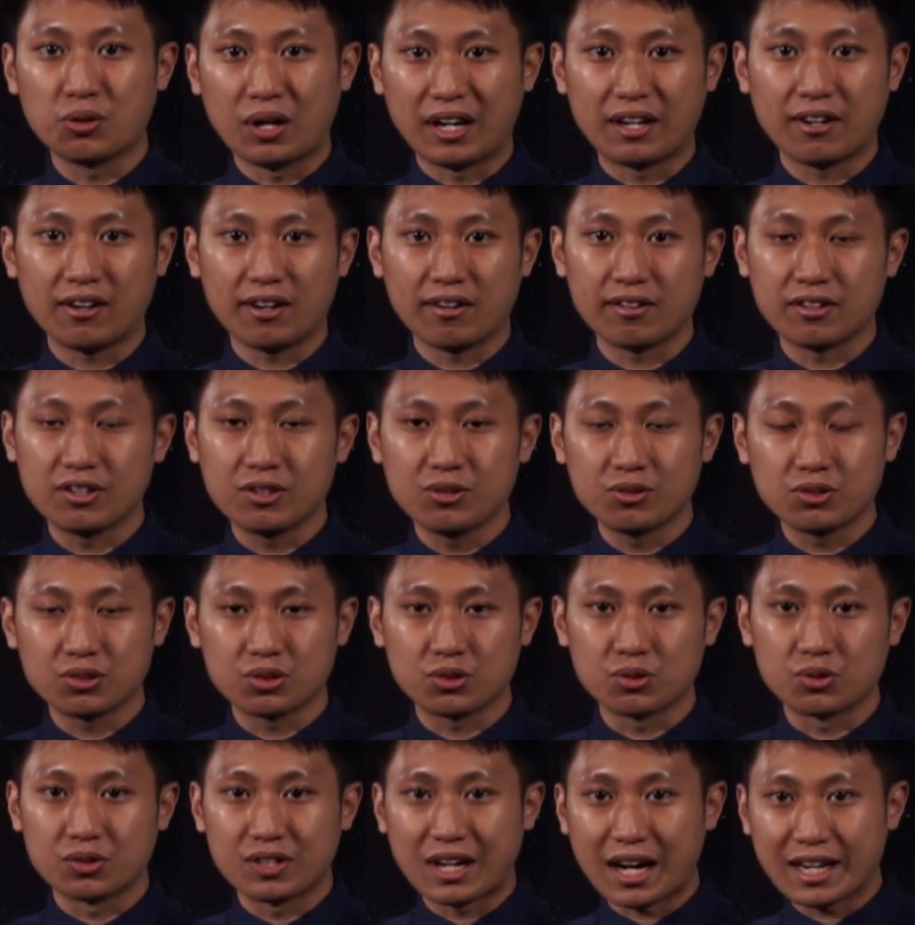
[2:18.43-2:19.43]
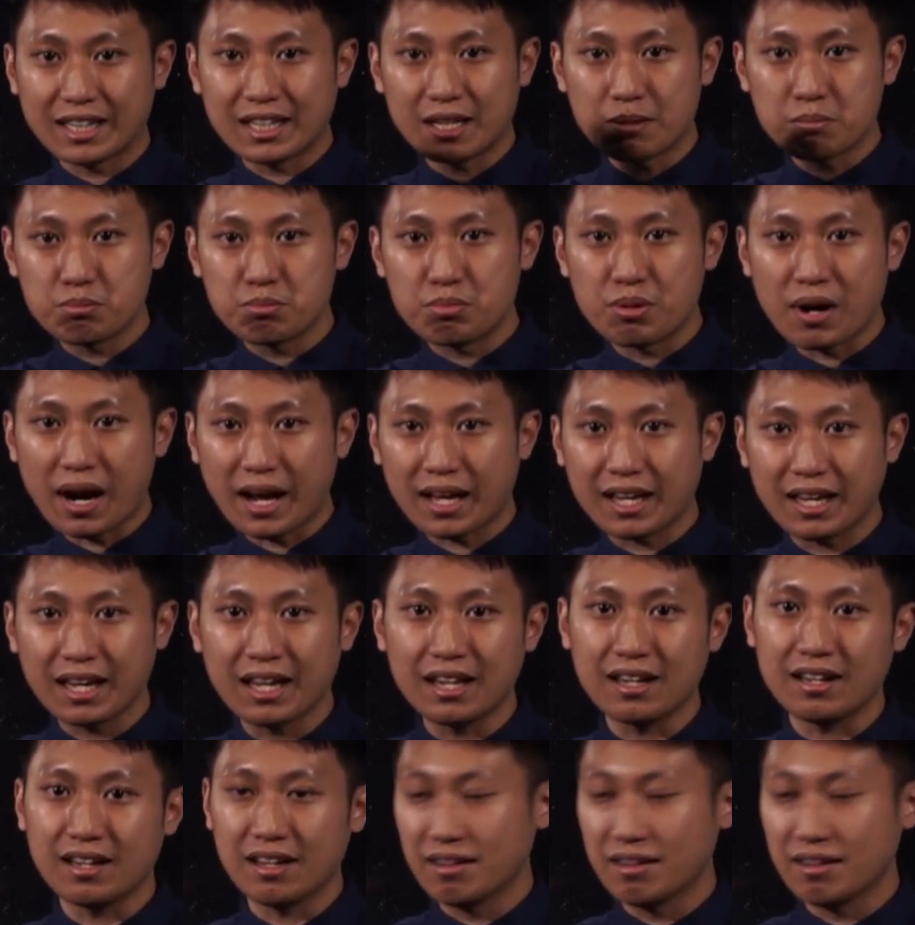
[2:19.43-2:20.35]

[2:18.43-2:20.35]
are not used to writing bracket